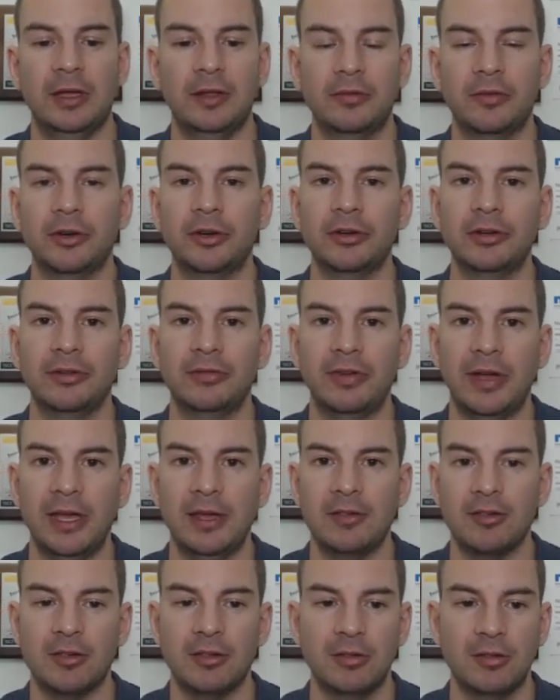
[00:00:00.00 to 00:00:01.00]
other
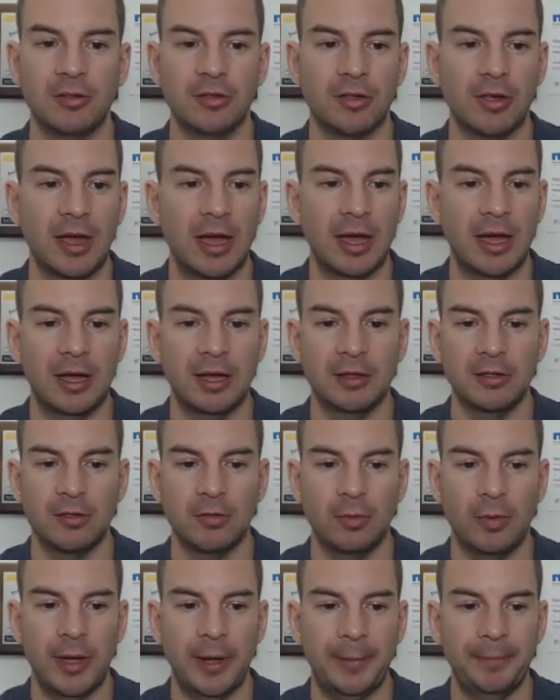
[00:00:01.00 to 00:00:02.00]
devices
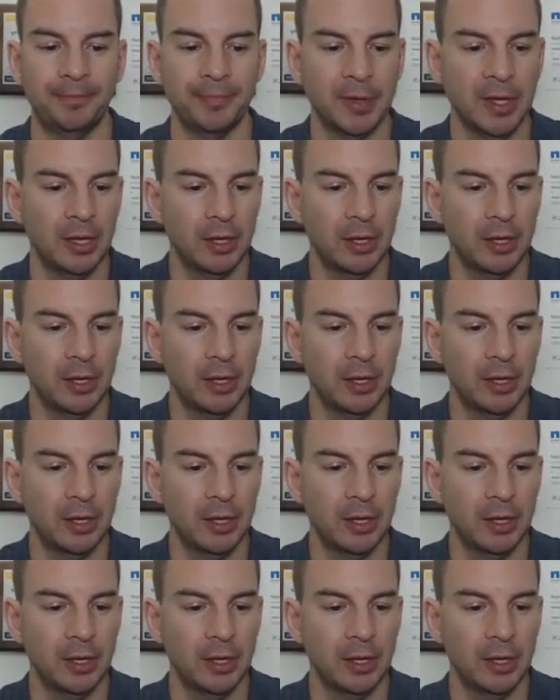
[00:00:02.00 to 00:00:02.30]
as well.